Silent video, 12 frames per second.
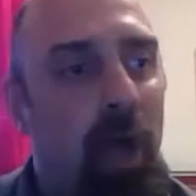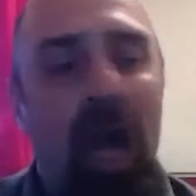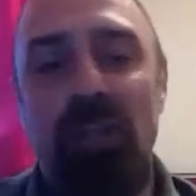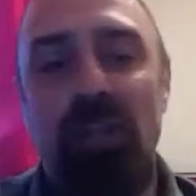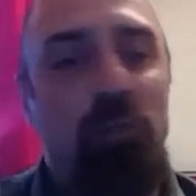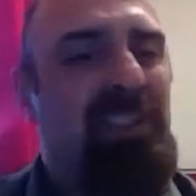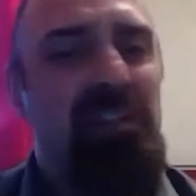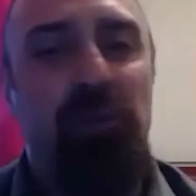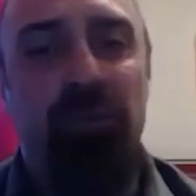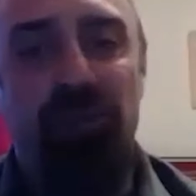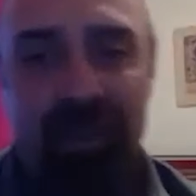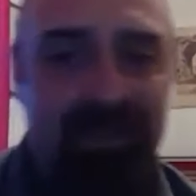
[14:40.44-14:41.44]
I do the
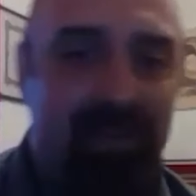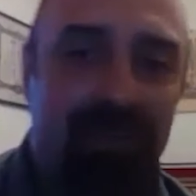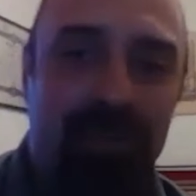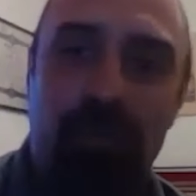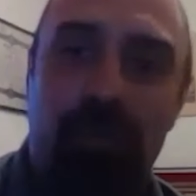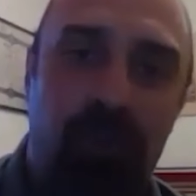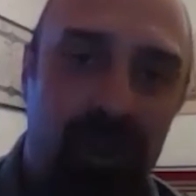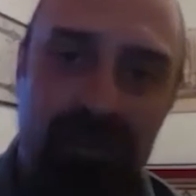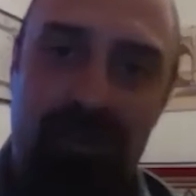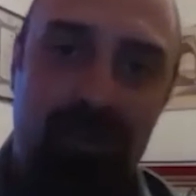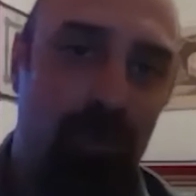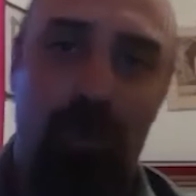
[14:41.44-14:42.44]
defense and the
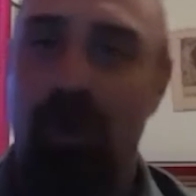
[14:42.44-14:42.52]
offense.